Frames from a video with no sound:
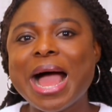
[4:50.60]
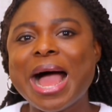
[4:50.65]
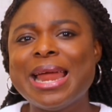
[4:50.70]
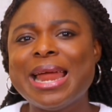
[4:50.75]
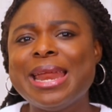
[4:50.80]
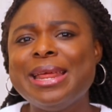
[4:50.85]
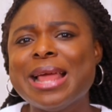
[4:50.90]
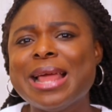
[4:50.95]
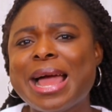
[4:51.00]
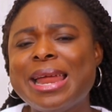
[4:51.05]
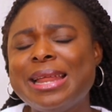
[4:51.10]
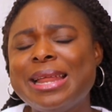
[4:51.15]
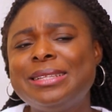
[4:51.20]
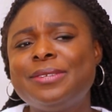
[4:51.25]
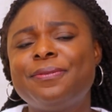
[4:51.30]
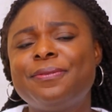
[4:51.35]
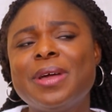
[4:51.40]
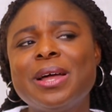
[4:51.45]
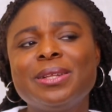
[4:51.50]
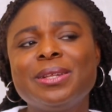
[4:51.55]
And
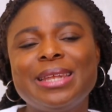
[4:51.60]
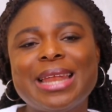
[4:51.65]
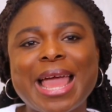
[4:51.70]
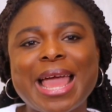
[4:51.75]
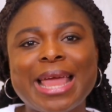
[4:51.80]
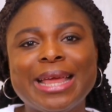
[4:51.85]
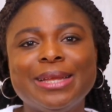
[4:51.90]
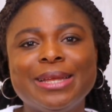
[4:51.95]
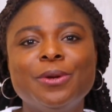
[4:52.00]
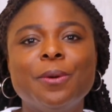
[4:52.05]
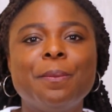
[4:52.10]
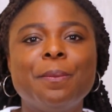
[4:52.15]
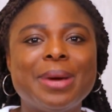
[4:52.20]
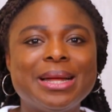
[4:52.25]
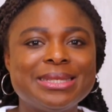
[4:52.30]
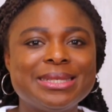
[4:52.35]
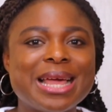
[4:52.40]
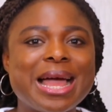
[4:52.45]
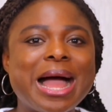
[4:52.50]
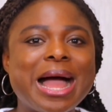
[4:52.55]
it felt like no
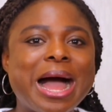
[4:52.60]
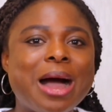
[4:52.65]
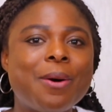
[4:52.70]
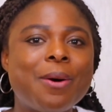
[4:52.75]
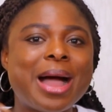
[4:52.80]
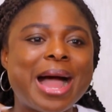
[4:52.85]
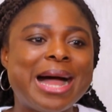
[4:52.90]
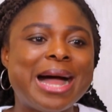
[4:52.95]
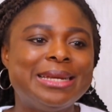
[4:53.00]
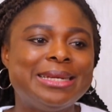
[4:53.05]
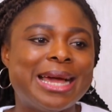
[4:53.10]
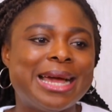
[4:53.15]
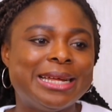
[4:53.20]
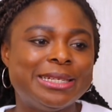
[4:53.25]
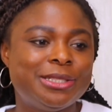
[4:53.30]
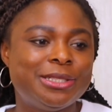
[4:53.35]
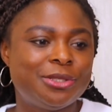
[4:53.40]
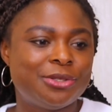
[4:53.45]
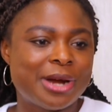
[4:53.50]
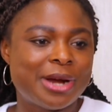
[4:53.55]
matter how hard
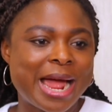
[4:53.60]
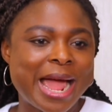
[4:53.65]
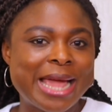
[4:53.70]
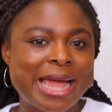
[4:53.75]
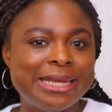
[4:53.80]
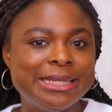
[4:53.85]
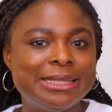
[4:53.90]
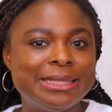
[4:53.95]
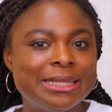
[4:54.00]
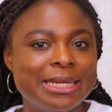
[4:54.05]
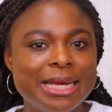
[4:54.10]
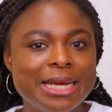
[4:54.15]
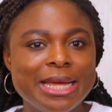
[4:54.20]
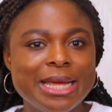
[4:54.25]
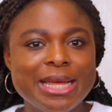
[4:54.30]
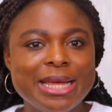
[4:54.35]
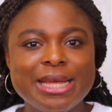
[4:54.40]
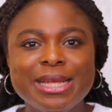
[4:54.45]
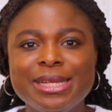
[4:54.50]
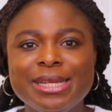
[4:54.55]
I tried,
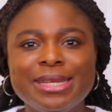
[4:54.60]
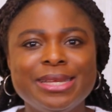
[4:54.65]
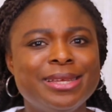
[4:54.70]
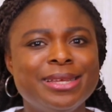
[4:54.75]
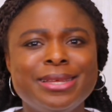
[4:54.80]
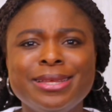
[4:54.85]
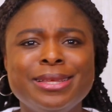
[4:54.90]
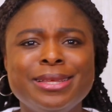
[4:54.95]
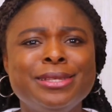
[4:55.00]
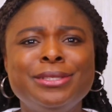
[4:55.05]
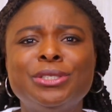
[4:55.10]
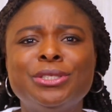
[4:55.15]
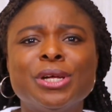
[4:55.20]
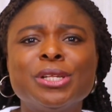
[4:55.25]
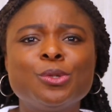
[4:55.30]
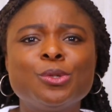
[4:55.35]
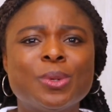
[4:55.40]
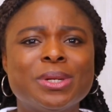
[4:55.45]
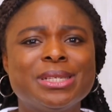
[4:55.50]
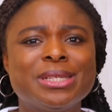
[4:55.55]
it
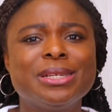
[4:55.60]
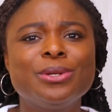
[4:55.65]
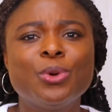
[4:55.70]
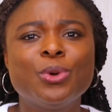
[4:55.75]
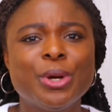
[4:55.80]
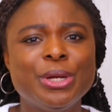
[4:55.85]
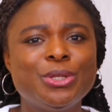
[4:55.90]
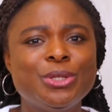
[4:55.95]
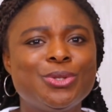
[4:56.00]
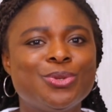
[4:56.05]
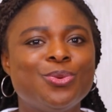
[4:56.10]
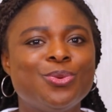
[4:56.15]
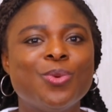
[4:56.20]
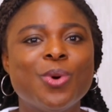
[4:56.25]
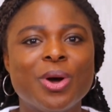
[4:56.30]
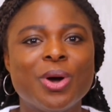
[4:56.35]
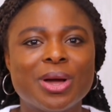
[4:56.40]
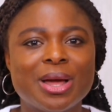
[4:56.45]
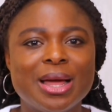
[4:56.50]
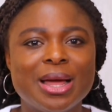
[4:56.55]
just wasn't going to
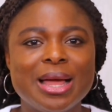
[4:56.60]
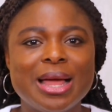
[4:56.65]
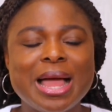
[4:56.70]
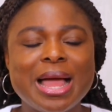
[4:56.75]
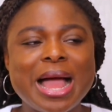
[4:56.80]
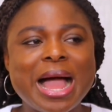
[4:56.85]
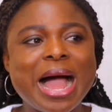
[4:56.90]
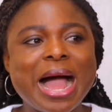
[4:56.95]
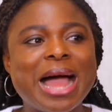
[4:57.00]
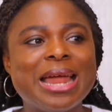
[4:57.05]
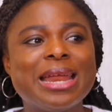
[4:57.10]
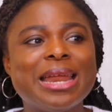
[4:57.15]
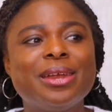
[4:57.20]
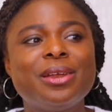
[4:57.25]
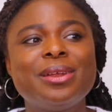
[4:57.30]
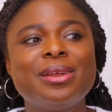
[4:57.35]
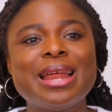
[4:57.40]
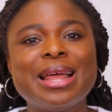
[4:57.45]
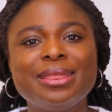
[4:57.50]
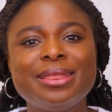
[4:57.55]
work. And
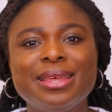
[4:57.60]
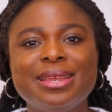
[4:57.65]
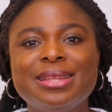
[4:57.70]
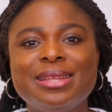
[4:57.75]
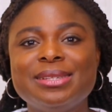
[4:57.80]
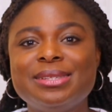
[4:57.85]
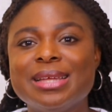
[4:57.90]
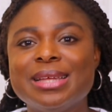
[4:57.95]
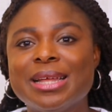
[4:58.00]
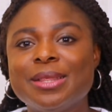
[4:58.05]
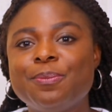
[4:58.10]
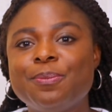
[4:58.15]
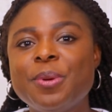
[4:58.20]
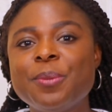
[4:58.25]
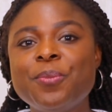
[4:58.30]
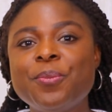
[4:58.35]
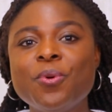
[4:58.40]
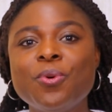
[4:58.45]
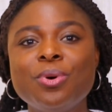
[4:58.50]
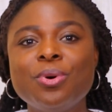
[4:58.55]
another thing is that
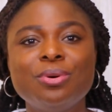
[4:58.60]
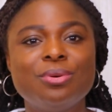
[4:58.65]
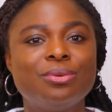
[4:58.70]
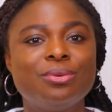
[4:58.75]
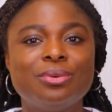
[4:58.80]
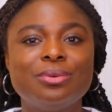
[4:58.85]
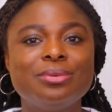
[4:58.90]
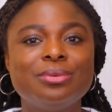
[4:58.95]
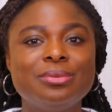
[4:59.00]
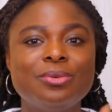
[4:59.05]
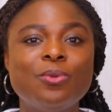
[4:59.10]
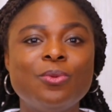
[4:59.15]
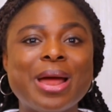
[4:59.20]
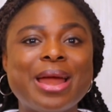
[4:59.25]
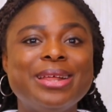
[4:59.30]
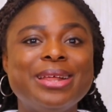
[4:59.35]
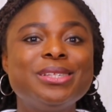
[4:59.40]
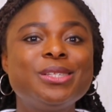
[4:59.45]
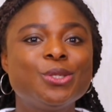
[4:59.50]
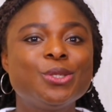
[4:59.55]
people
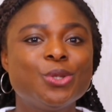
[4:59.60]
wearing